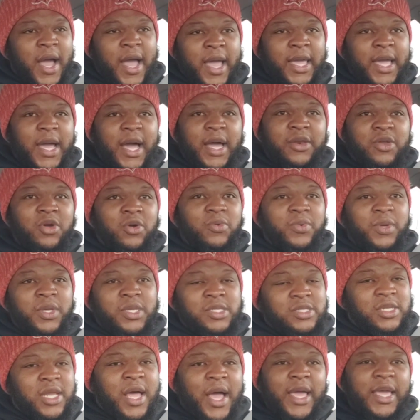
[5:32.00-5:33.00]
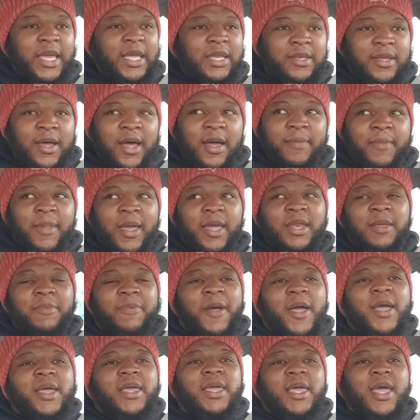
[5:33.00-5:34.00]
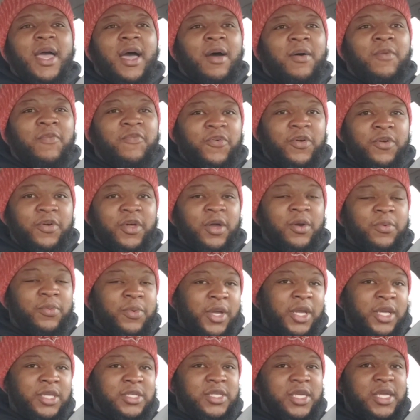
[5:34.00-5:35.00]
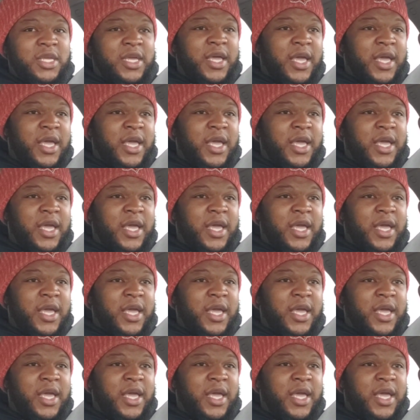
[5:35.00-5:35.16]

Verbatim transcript: I ain't got no reason why he ducked Manny Pacquiao for good reason.